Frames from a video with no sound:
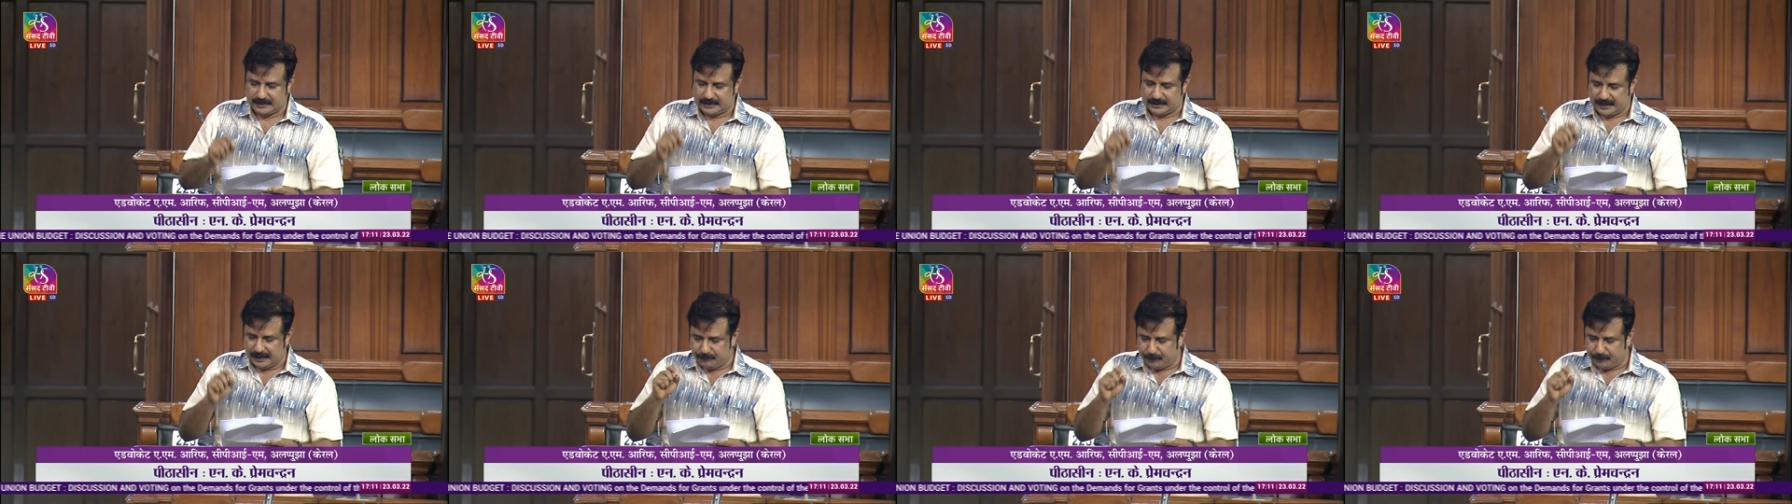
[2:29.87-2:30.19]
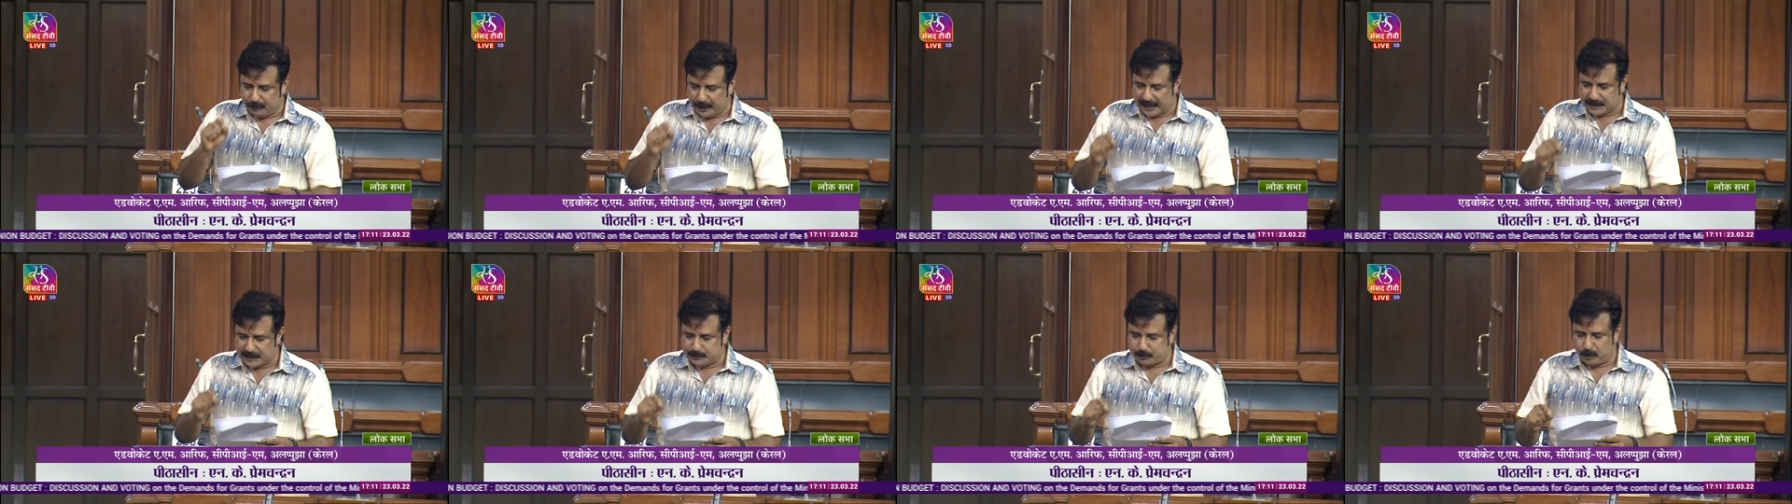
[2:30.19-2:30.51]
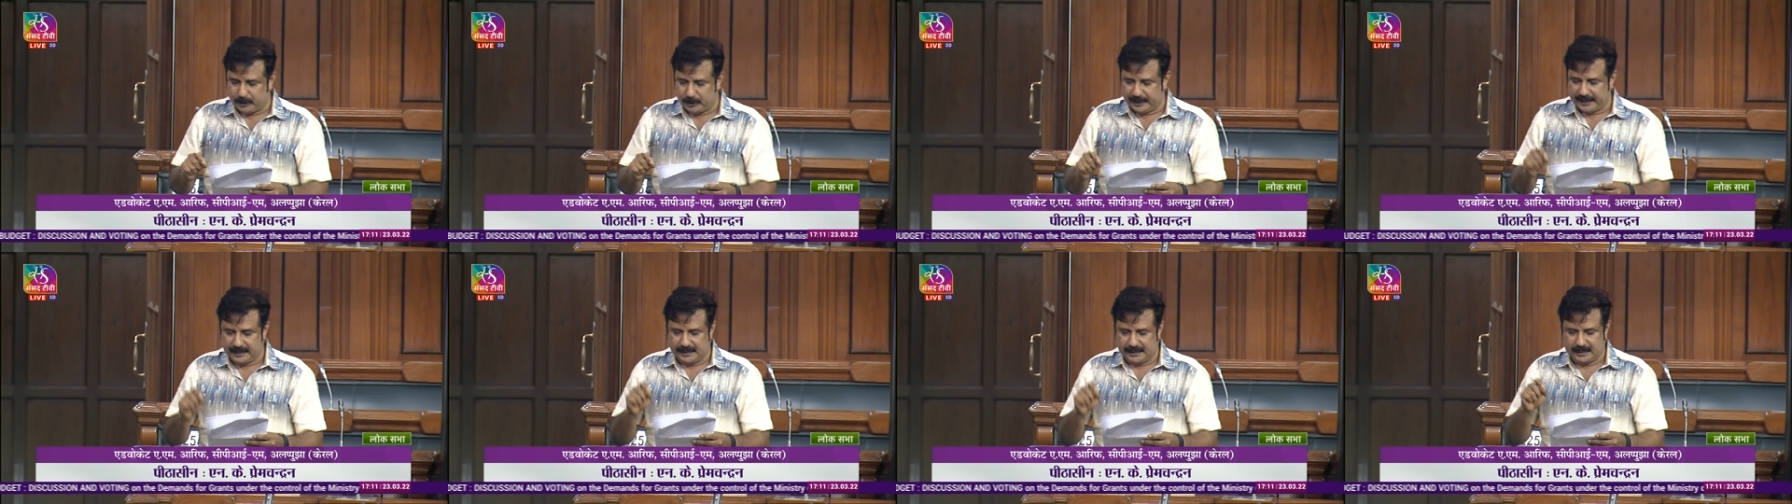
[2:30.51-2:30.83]
seafood
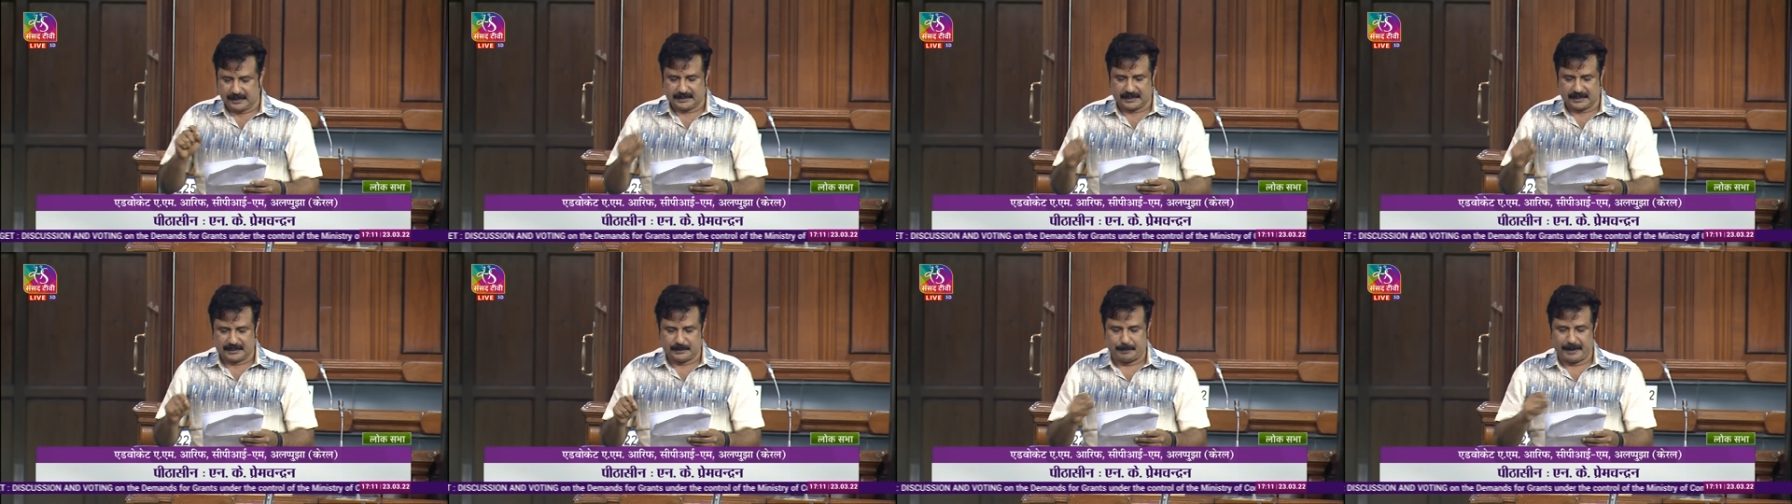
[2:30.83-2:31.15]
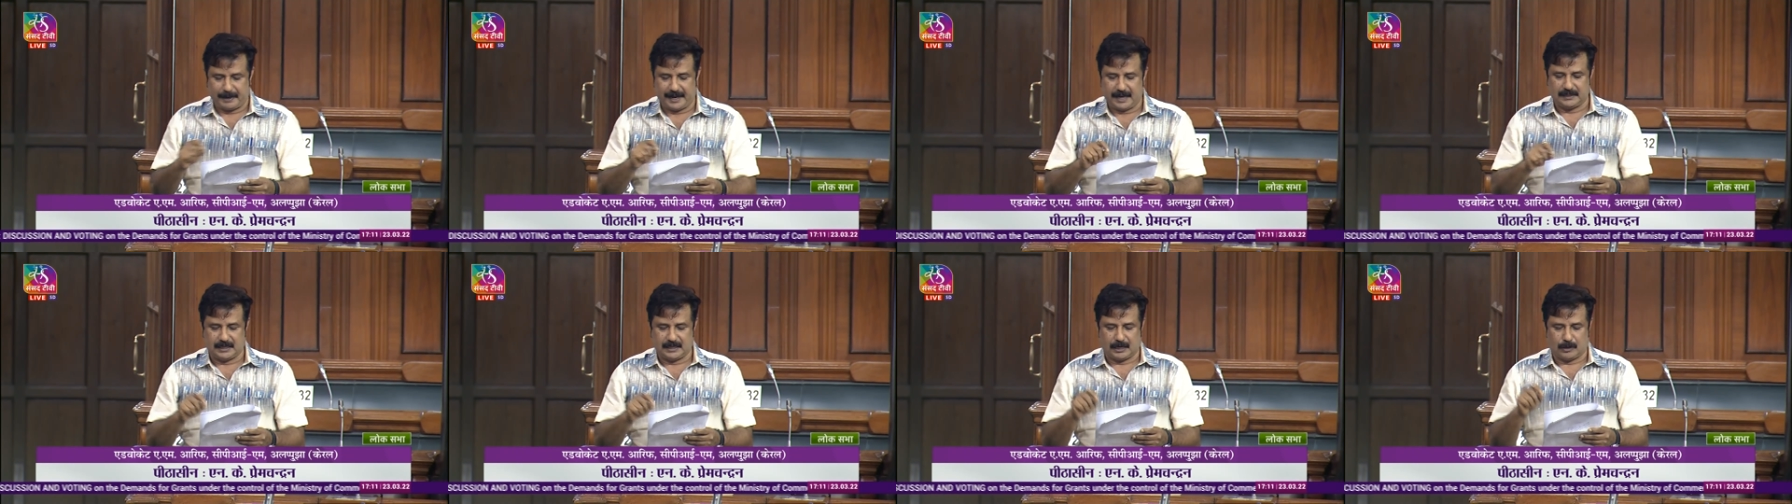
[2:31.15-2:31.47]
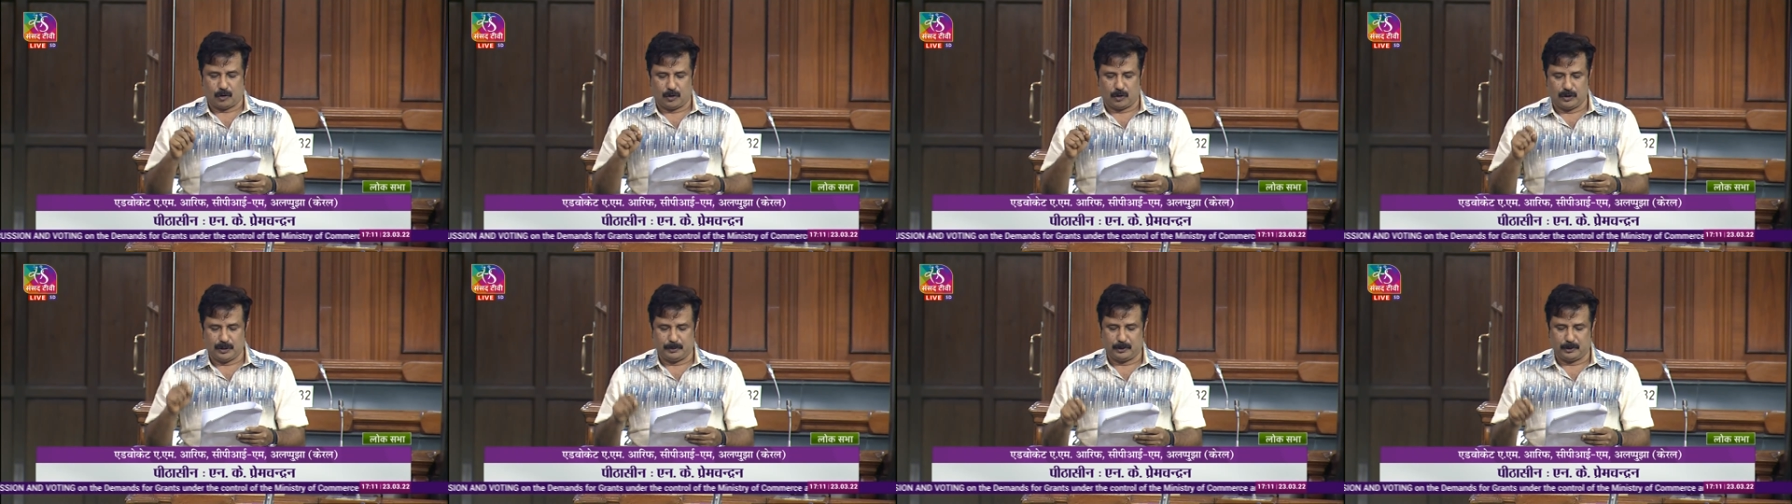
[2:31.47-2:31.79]
exporting industry is major
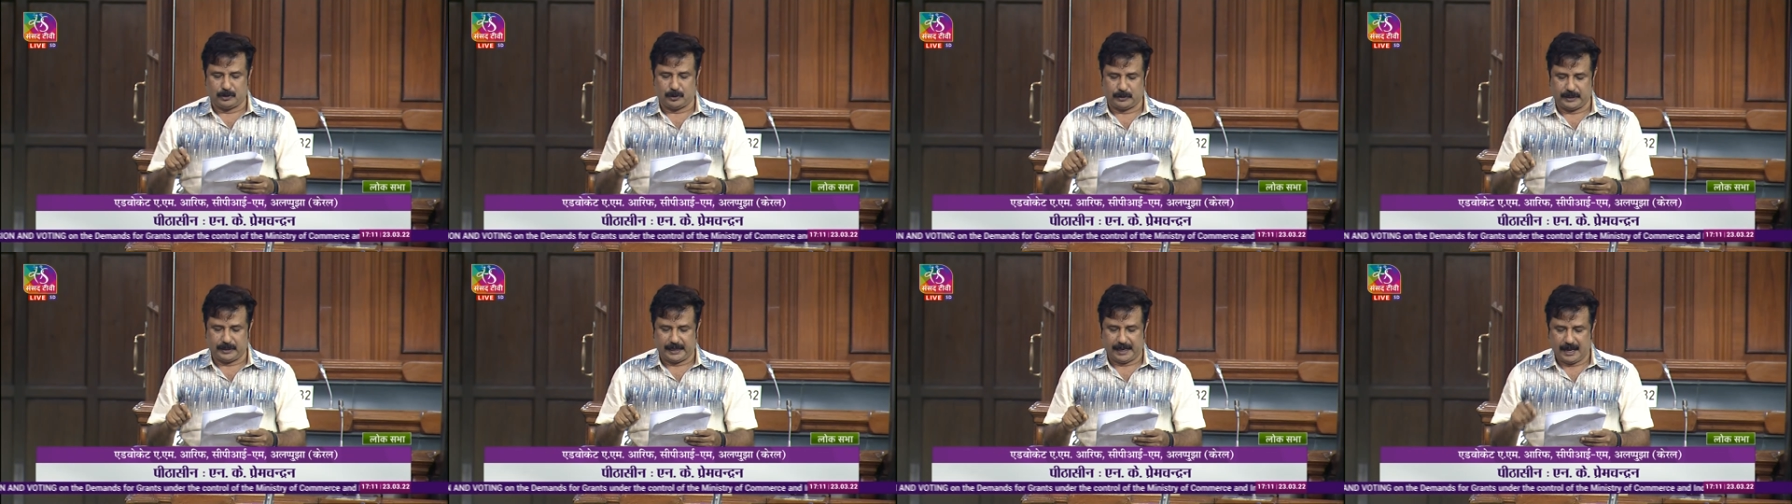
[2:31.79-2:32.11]
contributor to